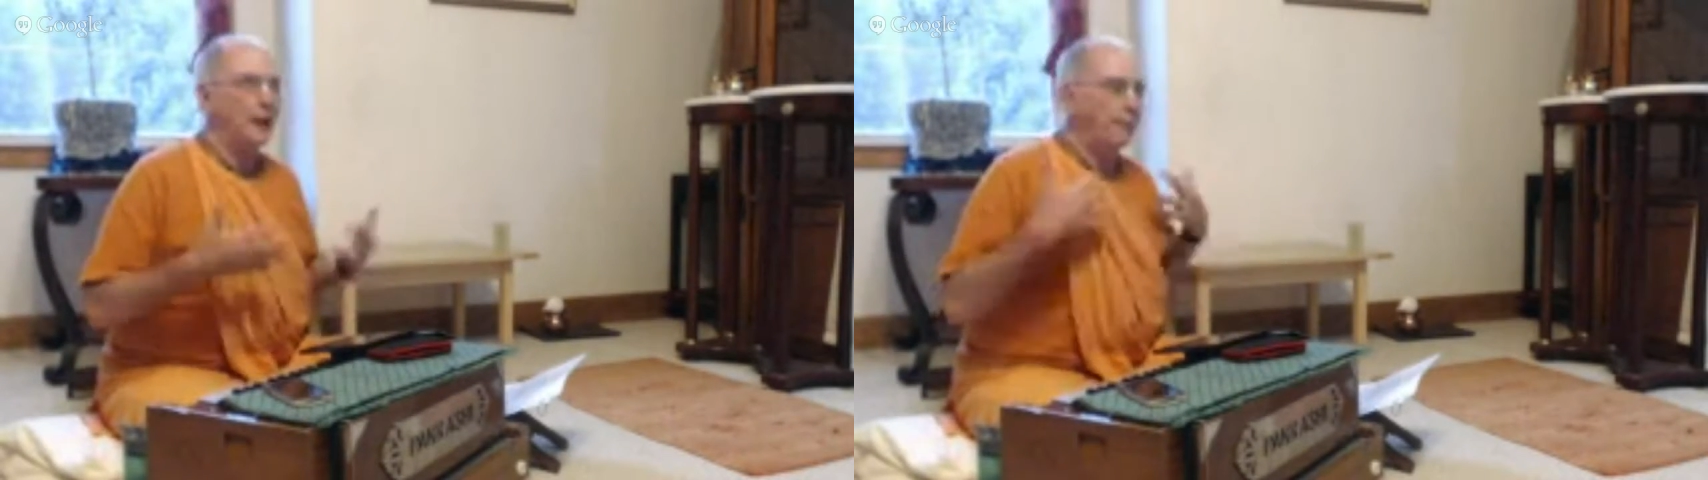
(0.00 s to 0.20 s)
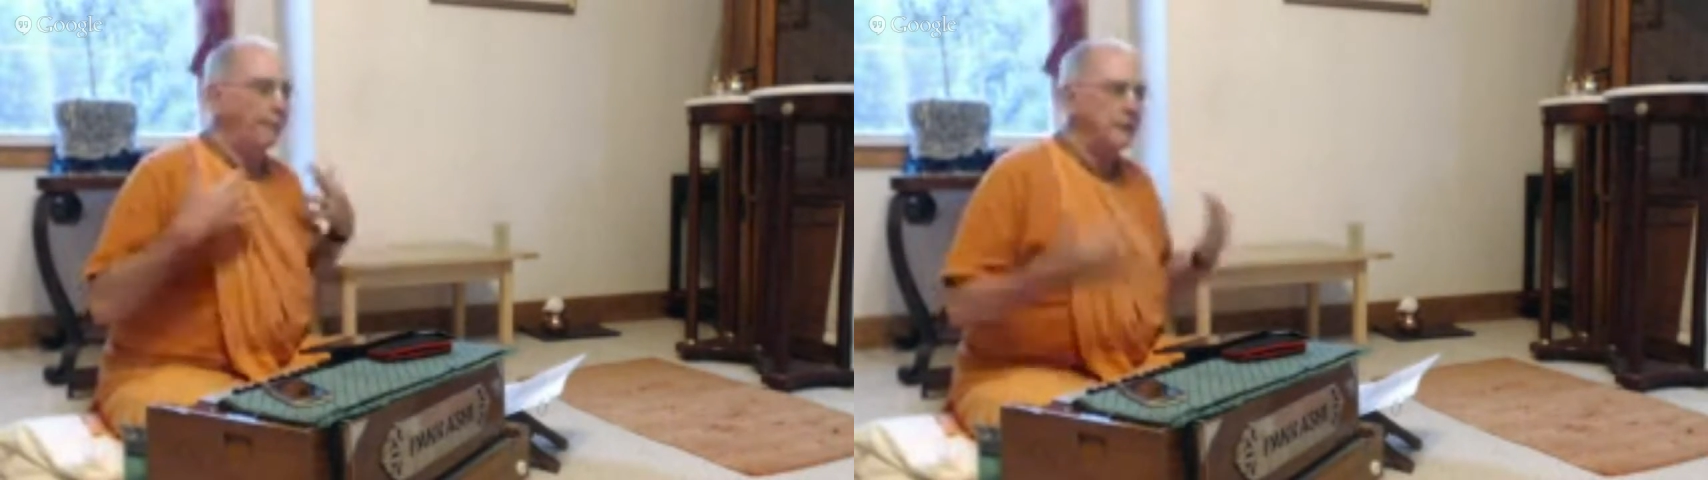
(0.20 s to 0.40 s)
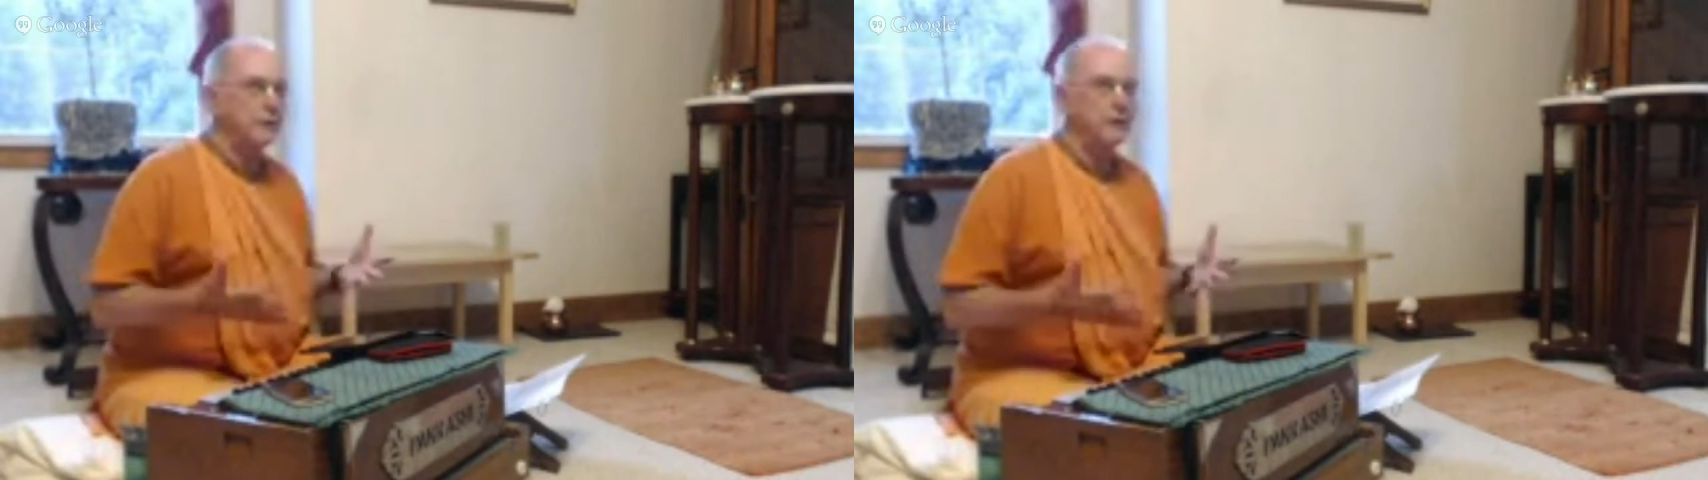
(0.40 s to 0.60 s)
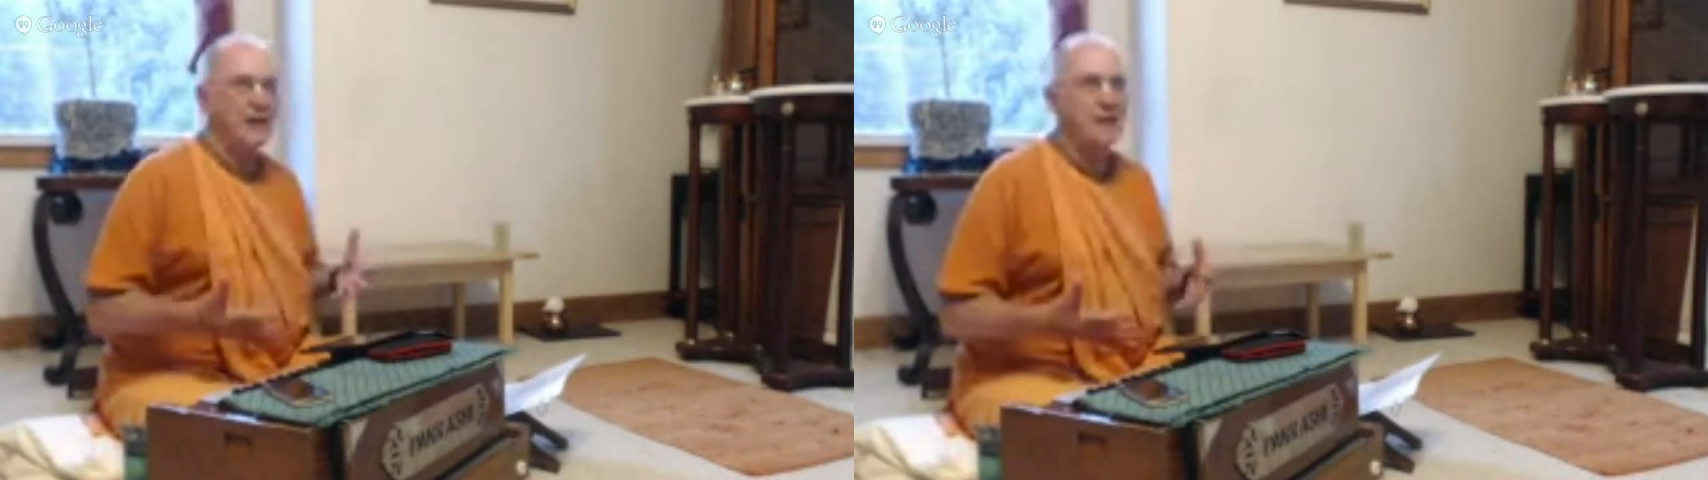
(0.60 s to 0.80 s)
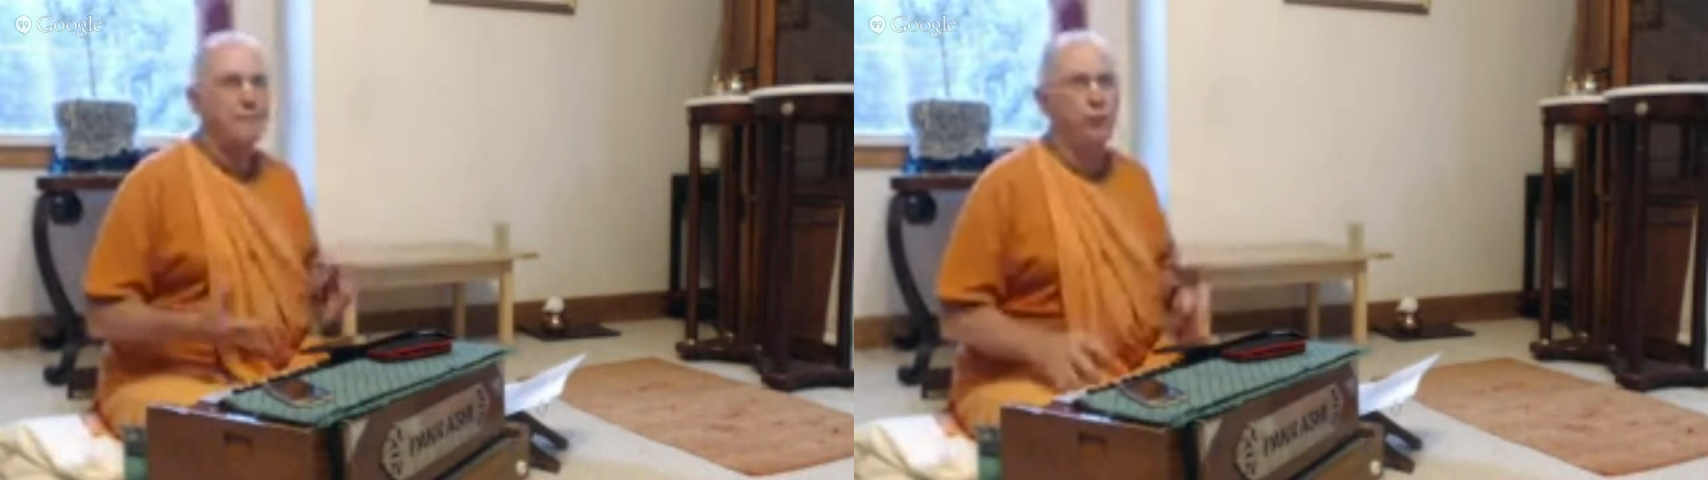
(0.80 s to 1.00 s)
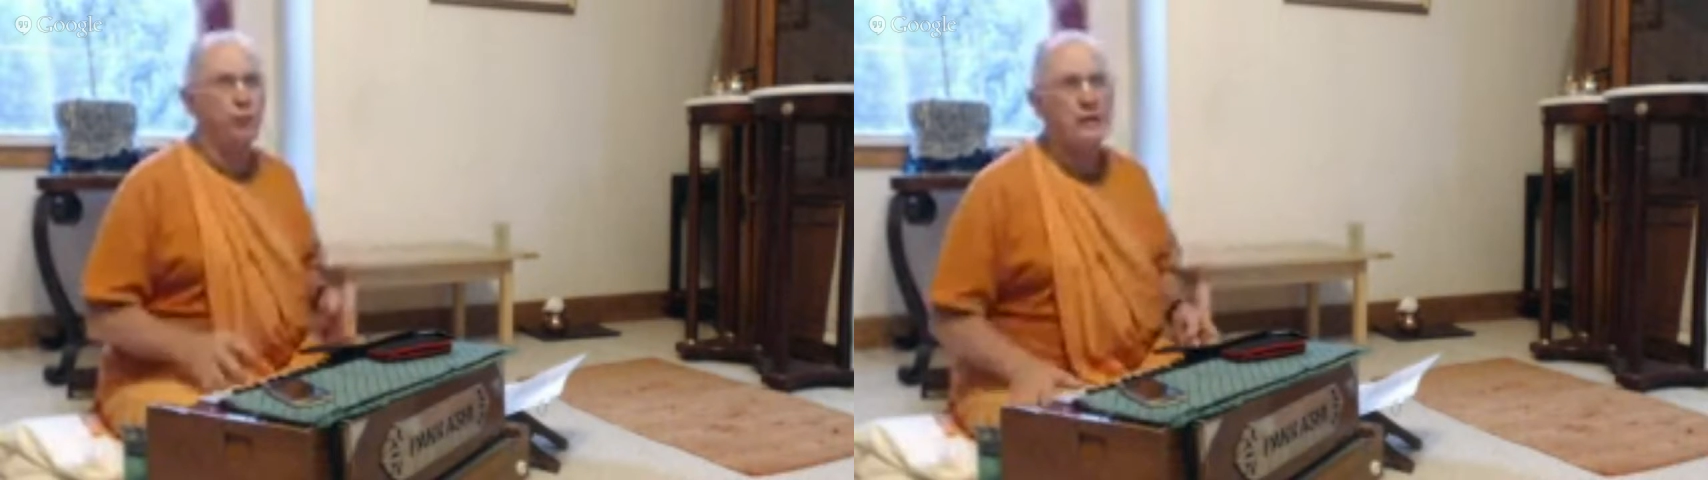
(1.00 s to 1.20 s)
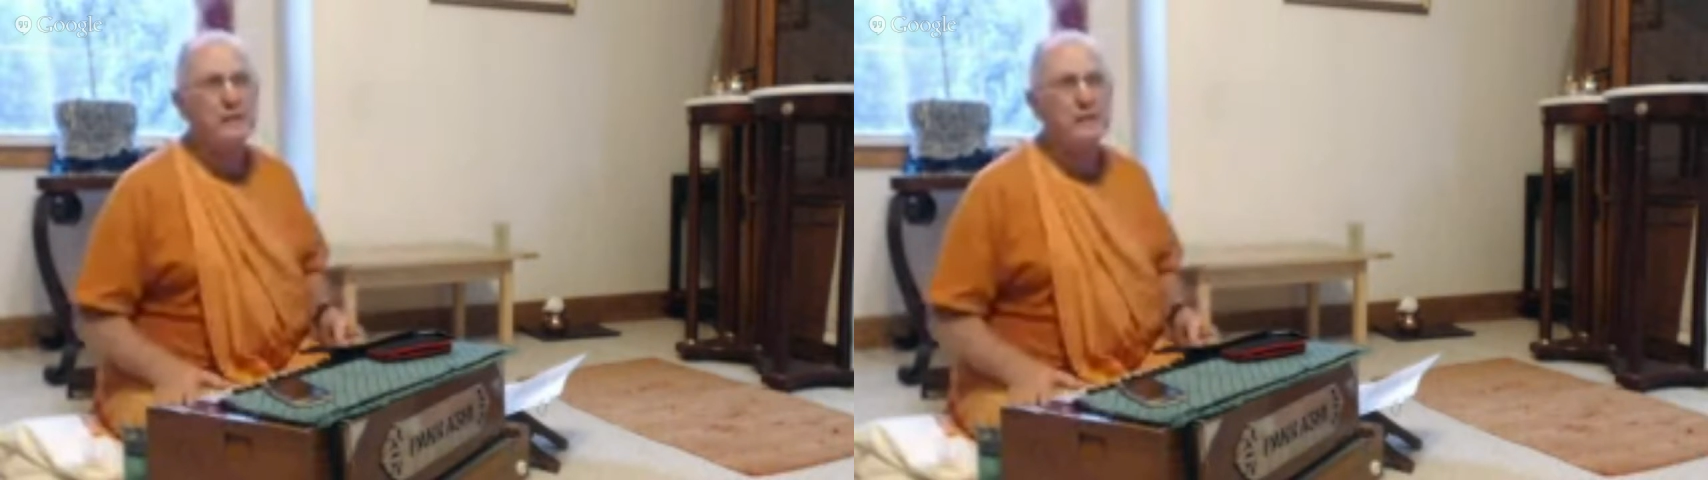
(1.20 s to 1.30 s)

Up until that point,